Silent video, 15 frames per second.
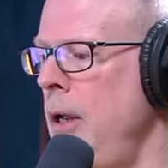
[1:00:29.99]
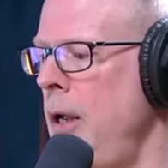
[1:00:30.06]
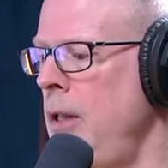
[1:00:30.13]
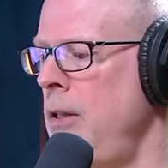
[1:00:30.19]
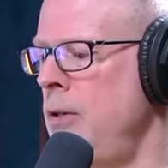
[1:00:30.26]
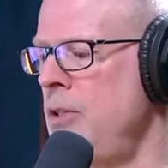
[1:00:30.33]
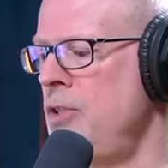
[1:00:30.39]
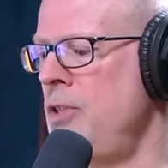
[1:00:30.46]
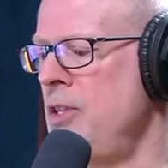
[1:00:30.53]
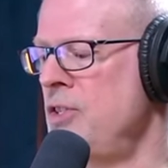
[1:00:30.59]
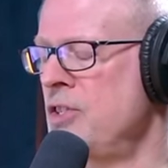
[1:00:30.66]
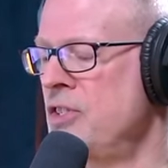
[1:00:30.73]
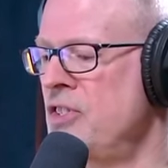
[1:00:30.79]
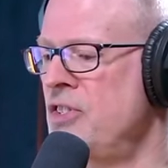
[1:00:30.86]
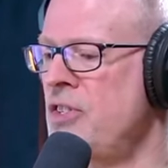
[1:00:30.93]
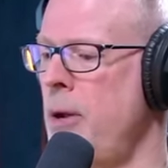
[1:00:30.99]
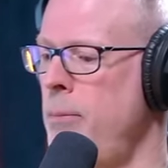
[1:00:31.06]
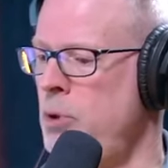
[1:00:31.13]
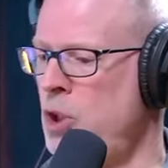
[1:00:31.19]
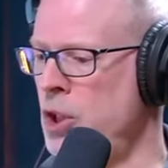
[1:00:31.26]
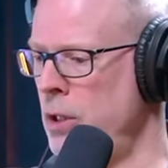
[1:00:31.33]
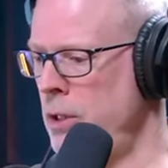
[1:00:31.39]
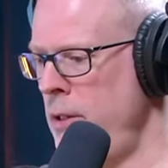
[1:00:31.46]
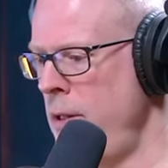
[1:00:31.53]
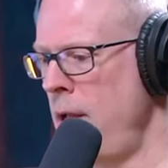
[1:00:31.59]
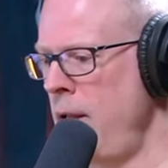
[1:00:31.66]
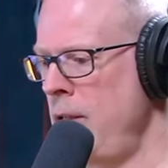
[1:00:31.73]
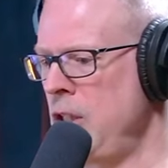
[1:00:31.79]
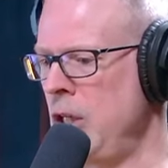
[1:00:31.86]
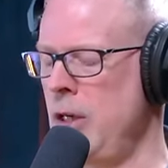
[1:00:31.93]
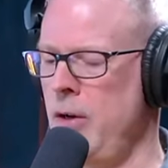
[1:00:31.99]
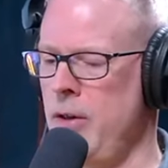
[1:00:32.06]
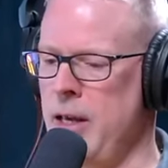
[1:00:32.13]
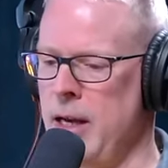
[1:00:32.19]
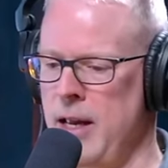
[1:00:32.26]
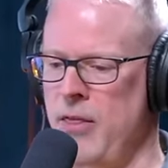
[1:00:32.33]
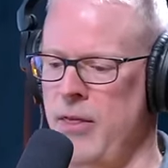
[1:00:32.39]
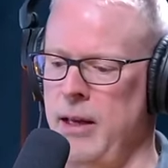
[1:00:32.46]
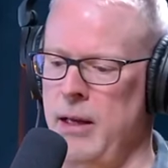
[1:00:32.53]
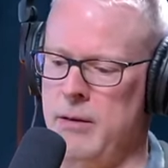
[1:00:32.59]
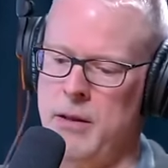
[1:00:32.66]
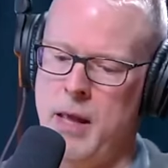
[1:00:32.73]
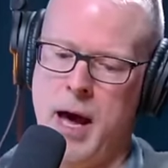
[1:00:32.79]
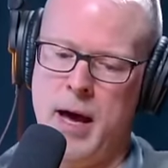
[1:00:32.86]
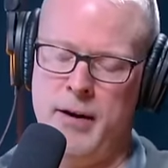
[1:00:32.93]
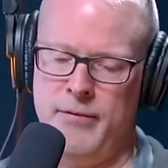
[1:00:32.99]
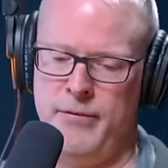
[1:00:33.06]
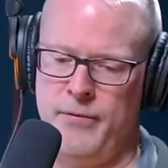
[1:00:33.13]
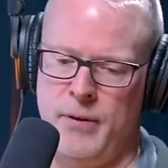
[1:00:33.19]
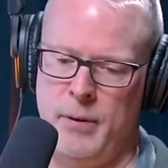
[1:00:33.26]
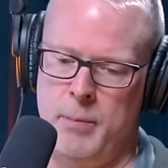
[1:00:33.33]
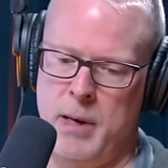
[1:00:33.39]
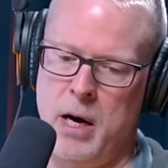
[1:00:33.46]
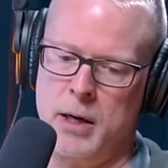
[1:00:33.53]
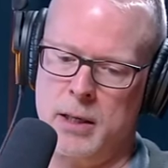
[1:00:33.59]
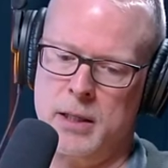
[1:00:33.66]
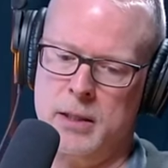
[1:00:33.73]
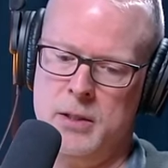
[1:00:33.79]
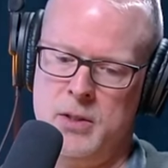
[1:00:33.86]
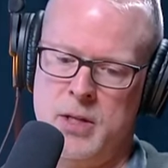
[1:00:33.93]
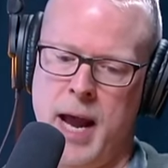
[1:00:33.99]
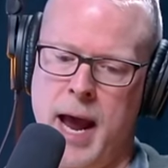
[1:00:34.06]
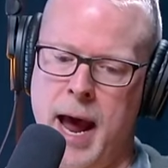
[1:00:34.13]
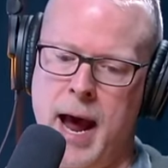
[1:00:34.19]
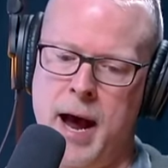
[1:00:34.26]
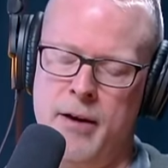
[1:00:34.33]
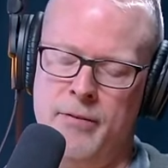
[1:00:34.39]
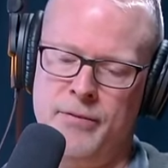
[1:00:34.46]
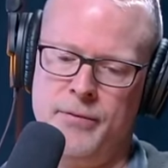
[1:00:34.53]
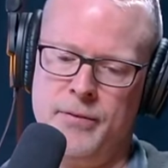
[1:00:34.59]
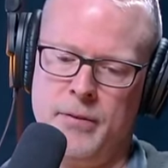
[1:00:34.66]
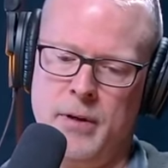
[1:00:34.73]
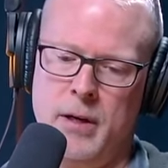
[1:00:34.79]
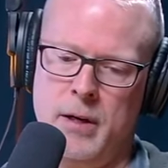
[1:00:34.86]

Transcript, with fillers: And there is this assumption, that I think a lot of Americans have